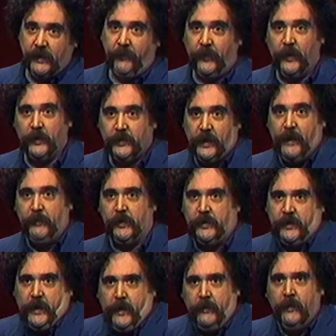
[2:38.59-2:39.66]
if for your job you'd
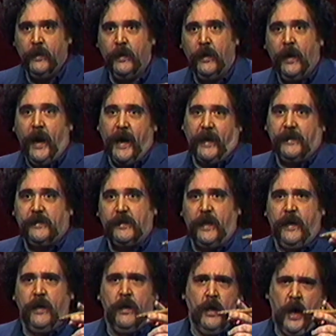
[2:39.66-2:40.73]
say, I
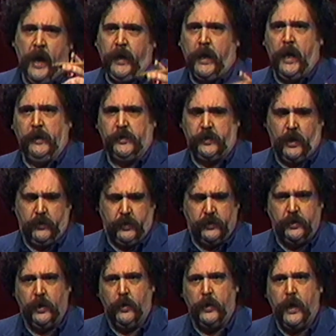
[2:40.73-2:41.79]
can't start the
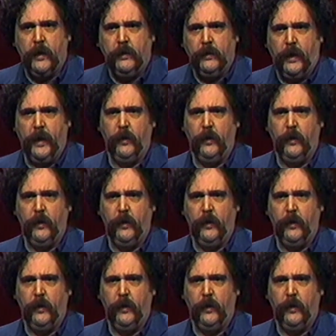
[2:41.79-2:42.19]
show yet.